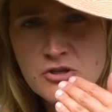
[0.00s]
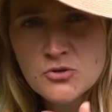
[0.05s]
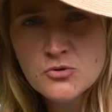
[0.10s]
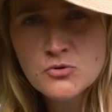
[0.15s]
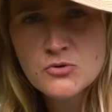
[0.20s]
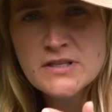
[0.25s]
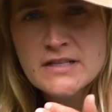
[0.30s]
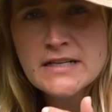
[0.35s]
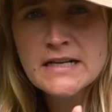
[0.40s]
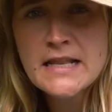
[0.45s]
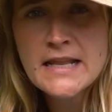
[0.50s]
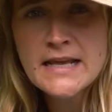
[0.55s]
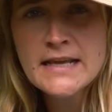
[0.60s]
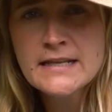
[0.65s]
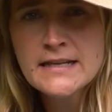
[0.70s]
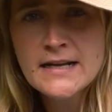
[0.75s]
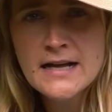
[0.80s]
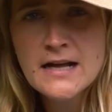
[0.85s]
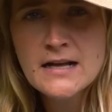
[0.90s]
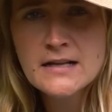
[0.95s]
assures
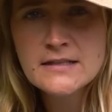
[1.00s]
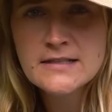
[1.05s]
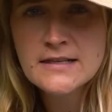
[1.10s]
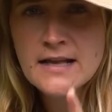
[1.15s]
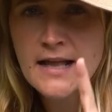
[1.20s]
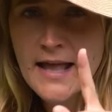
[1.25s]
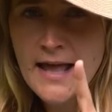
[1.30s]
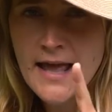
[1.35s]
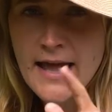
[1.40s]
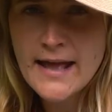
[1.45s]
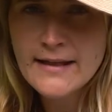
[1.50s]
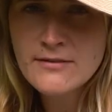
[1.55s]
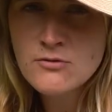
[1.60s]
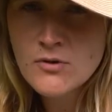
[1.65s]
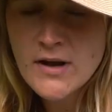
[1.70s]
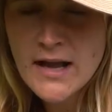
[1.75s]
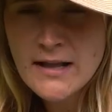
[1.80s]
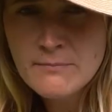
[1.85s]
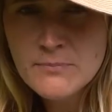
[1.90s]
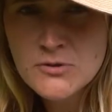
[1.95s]
clean cuts, and
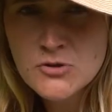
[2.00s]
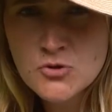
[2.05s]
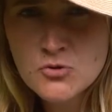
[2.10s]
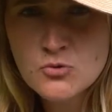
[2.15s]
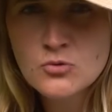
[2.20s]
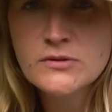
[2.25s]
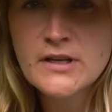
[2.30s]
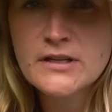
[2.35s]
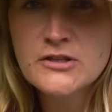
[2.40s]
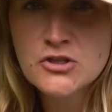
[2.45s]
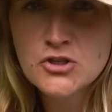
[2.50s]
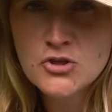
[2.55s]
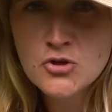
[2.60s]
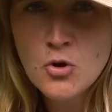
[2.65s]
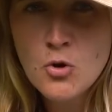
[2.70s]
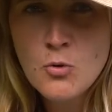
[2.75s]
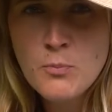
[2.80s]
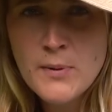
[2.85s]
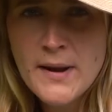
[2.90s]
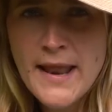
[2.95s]
you can be sure that
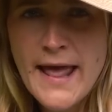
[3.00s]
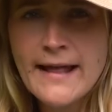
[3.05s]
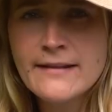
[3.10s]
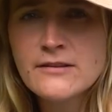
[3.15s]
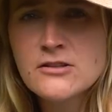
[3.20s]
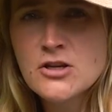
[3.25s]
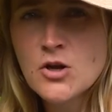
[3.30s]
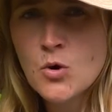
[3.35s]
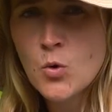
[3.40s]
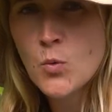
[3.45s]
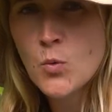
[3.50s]
your plant